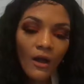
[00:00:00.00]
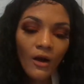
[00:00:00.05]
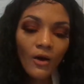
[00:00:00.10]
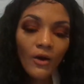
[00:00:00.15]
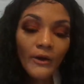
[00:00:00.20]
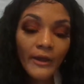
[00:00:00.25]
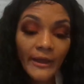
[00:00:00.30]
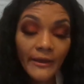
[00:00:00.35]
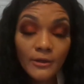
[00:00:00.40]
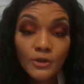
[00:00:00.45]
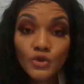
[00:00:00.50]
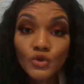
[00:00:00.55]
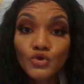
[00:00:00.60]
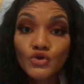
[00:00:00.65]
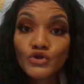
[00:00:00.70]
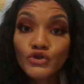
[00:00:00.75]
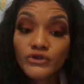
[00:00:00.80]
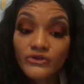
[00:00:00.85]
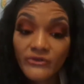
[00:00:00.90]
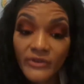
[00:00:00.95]
Okay,
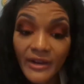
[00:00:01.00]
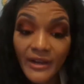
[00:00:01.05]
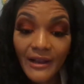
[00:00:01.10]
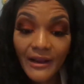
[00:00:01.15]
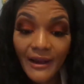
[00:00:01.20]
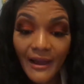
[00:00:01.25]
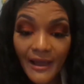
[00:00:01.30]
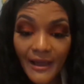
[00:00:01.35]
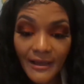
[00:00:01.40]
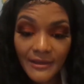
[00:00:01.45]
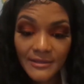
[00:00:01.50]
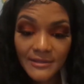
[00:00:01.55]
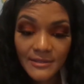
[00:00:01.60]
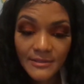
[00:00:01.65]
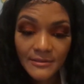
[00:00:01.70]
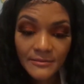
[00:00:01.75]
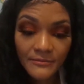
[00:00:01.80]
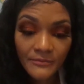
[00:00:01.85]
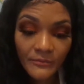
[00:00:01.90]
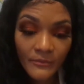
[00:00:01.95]
so during
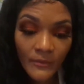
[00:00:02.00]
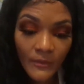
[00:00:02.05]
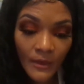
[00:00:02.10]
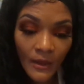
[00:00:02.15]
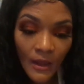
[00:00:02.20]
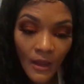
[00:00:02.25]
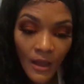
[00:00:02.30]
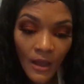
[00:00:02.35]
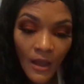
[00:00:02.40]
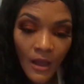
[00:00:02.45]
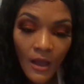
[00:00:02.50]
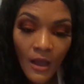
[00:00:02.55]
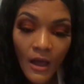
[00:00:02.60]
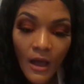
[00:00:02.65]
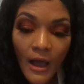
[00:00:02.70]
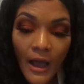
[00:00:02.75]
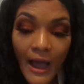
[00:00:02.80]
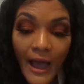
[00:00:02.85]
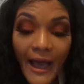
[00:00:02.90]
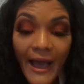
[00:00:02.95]
class,
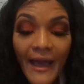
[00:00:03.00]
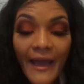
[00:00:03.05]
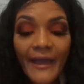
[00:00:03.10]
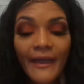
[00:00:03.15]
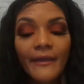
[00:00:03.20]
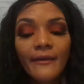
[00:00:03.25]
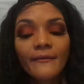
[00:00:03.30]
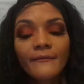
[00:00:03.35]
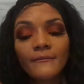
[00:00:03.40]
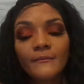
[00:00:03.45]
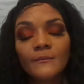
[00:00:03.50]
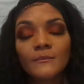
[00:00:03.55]
I